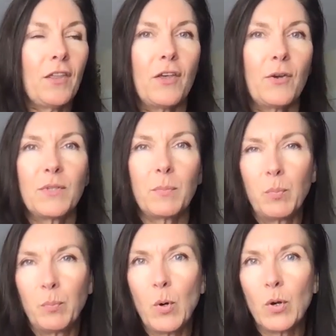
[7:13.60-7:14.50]
those
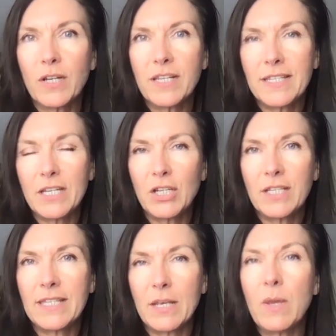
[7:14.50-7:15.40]
poor
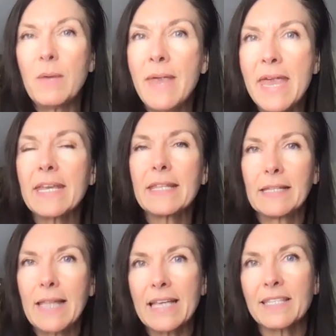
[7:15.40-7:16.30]
decisions that we make at the
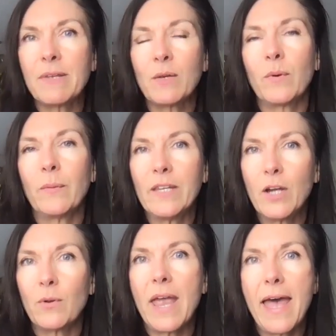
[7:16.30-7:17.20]
last minute when we
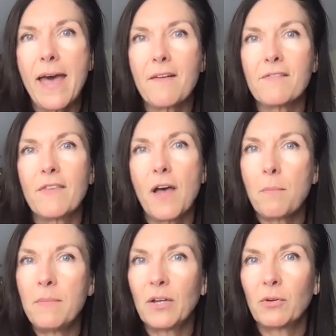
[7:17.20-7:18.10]
don't have a
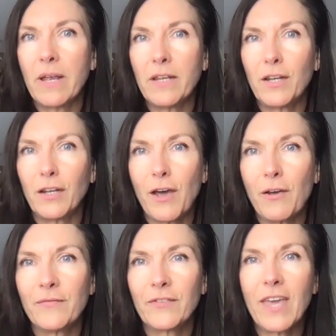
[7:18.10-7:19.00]
meal ready to
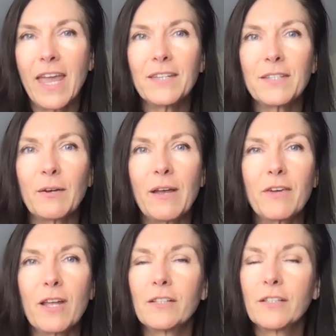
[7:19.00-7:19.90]
go. Okay. So I've
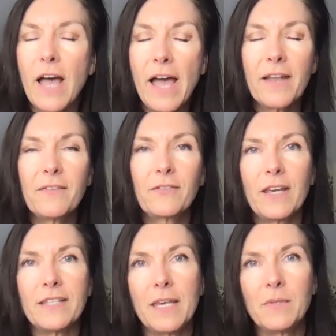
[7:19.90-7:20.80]
got a lot of
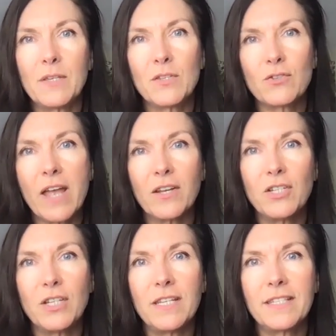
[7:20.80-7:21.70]
great tips and
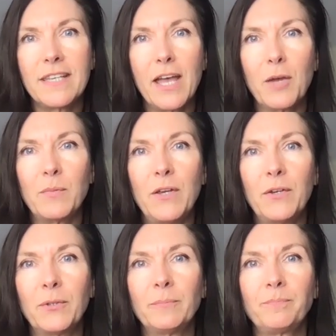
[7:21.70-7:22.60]
strategies to help
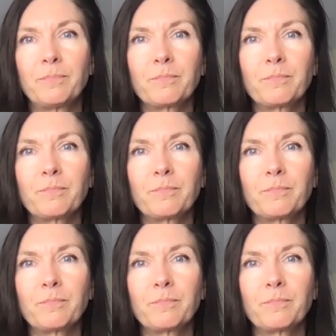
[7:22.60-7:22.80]
you.